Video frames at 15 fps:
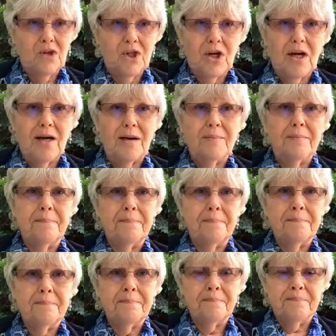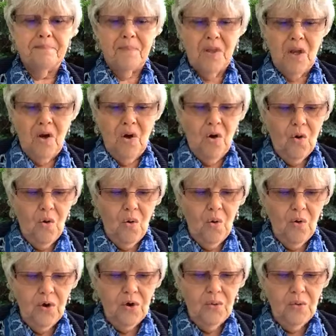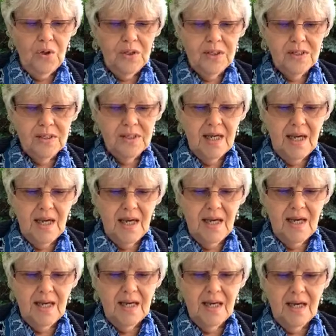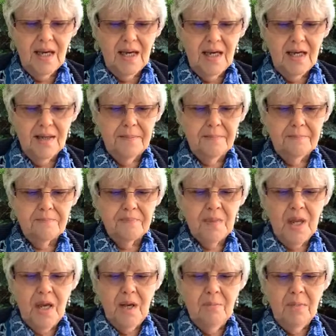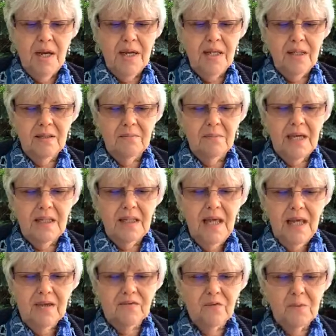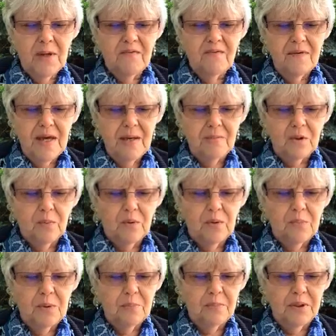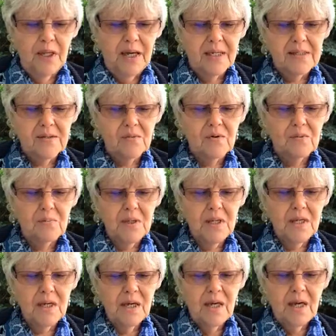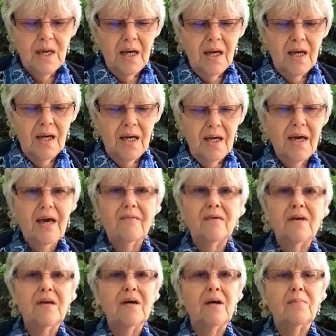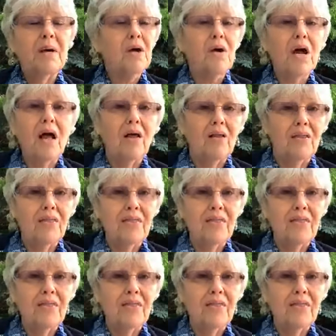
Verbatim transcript: job. Or you could say, um, my, my life or my family would be blessed with me uh, having better health.